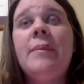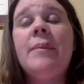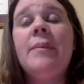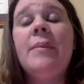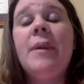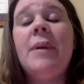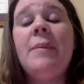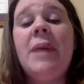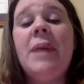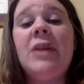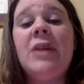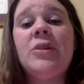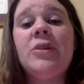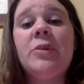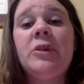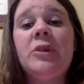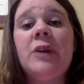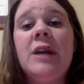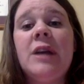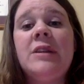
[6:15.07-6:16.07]
a major
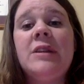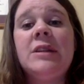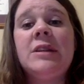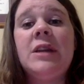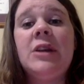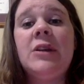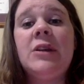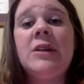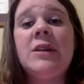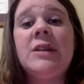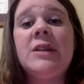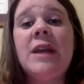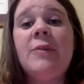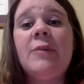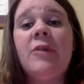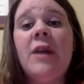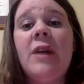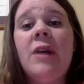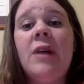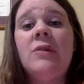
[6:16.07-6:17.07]
procrastinator this time
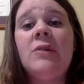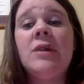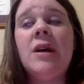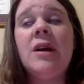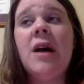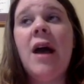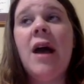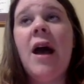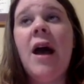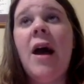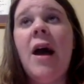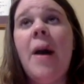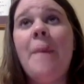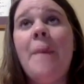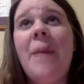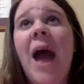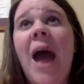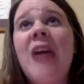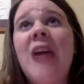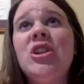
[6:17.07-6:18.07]
around.
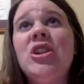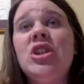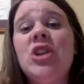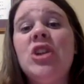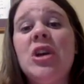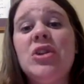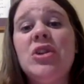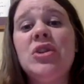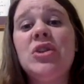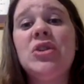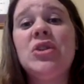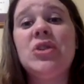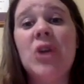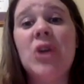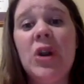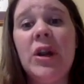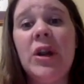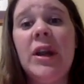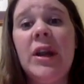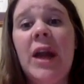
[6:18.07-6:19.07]
I just
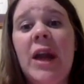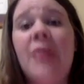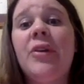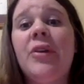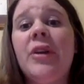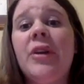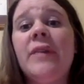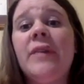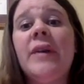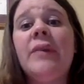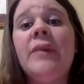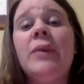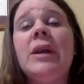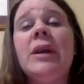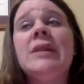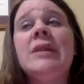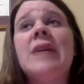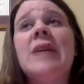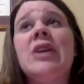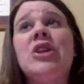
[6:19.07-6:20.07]
started at 35
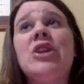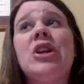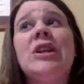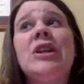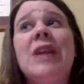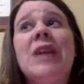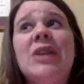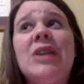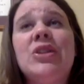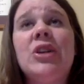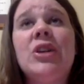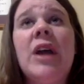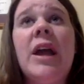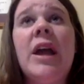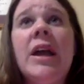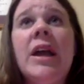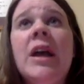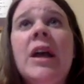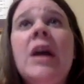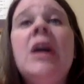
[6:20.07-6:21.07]
weeks. I started
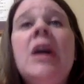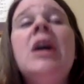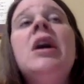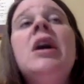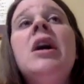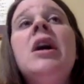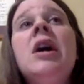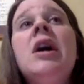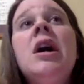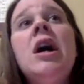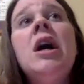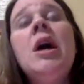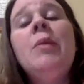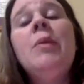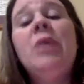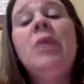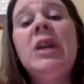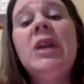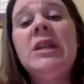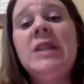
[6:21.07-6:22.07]
yesterday
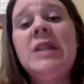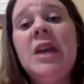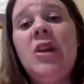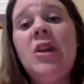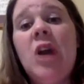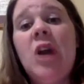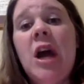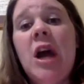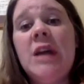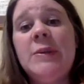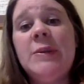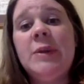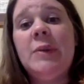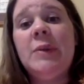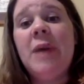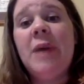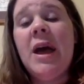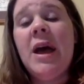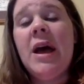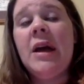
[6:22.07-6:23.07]
putting together a hospital
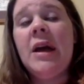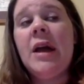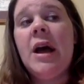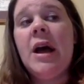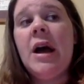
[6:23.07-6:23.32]
bag.